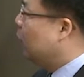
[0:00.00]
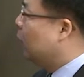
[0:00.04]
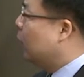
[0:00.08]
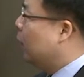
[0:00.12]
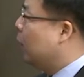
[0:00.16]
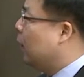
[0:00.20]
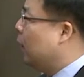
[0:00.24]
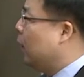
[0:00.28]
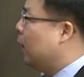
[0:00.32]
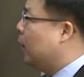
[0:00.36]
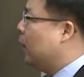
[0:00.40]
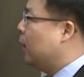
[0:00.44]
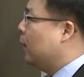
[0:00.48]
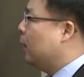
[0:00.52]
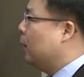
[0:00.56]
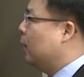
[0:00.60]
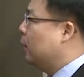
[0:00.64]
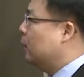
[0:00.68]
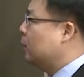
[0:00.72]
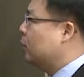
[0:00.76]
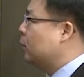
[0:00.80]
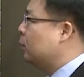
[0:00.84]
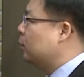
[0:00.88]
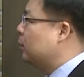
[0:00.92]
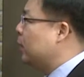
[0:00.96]

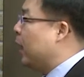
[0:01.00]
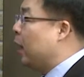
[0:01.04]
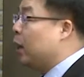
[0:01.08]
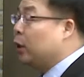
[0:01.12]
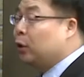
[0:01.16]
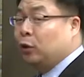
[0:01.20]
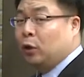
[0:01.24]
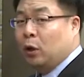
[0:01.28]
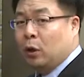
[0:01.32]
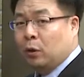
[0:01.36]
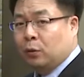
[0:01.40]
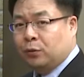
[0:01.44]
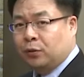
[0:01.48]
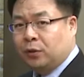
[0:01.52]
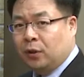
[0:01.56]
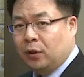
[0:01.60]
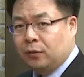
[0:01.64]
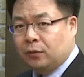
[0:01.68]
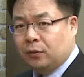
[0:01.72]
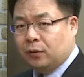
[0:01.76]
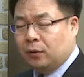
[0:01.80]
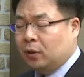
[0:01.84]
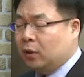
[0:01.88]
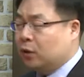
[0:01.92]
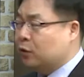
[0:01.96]
some
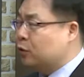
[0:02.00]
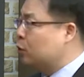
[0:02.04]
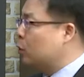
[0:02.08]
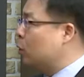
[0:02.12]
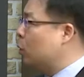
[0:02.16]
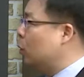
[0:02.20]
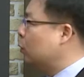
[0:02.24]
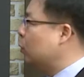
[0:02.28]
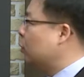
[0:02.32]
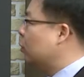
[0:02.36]
diagnosis. It's called the